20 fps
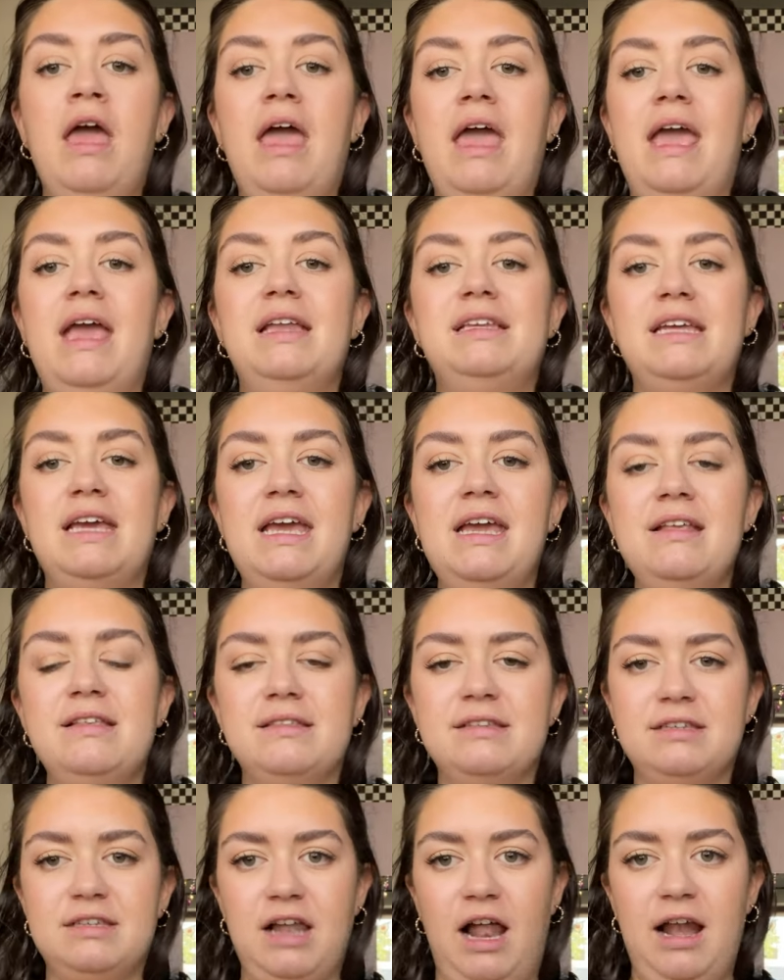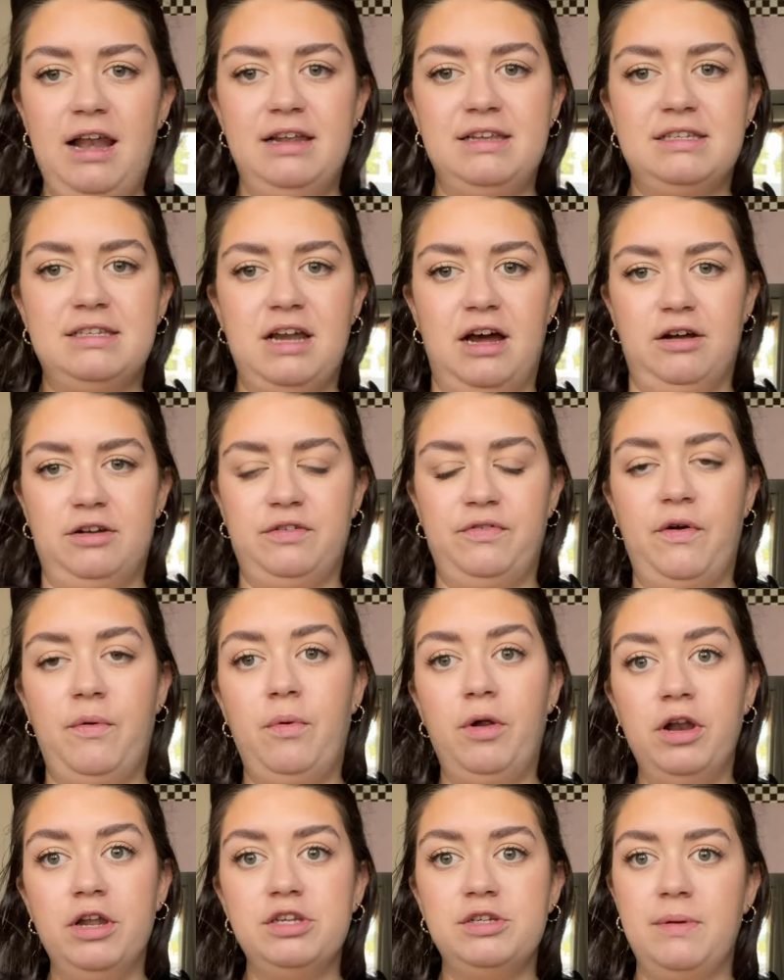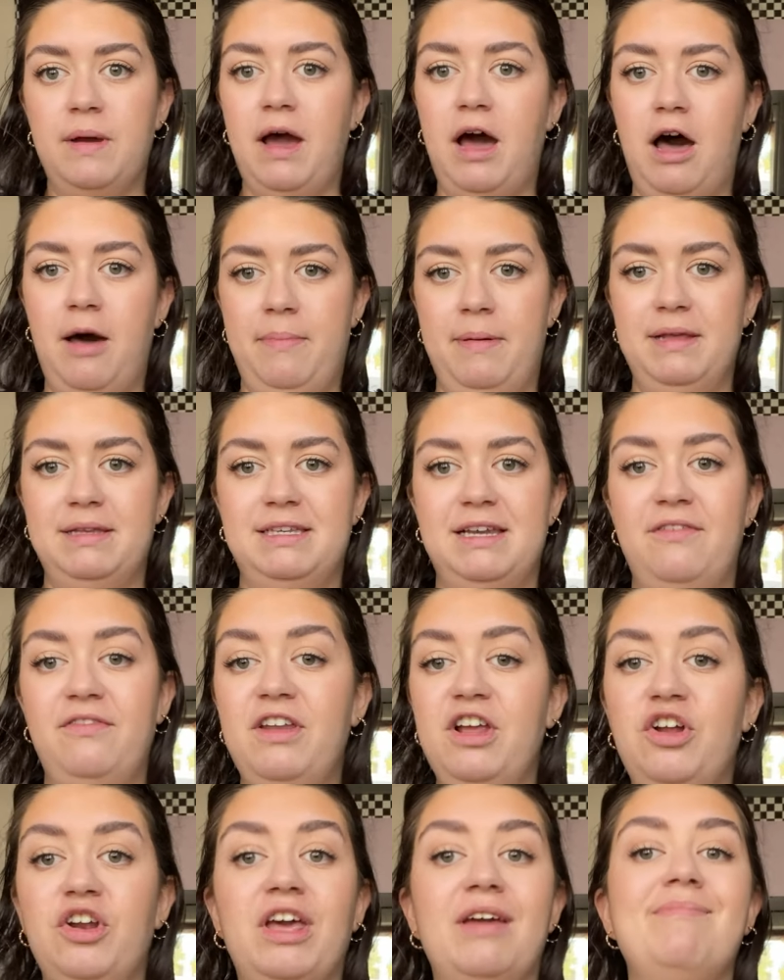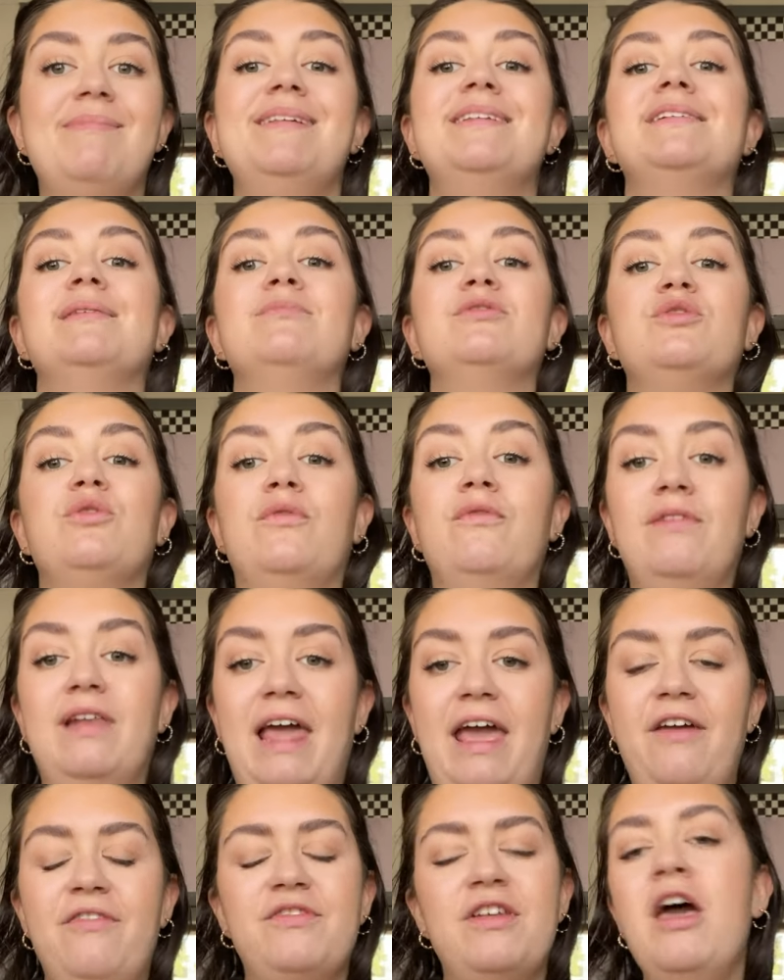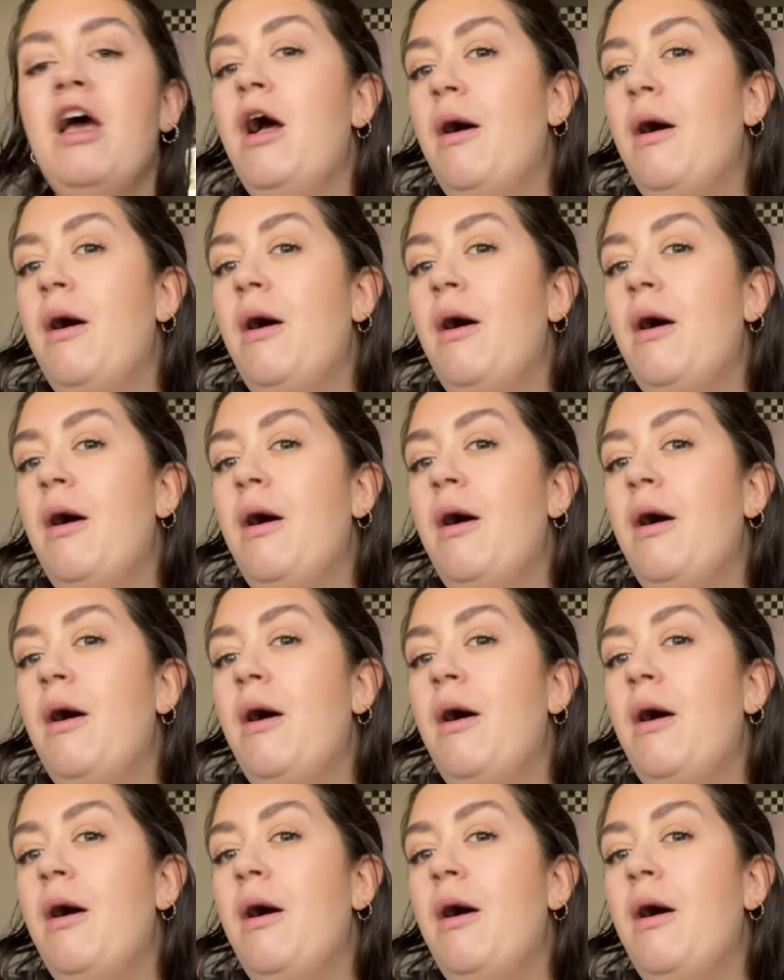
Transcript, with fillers: It is slightly snug, so if I want to do it up, it's definitely going to give me some sort of lift.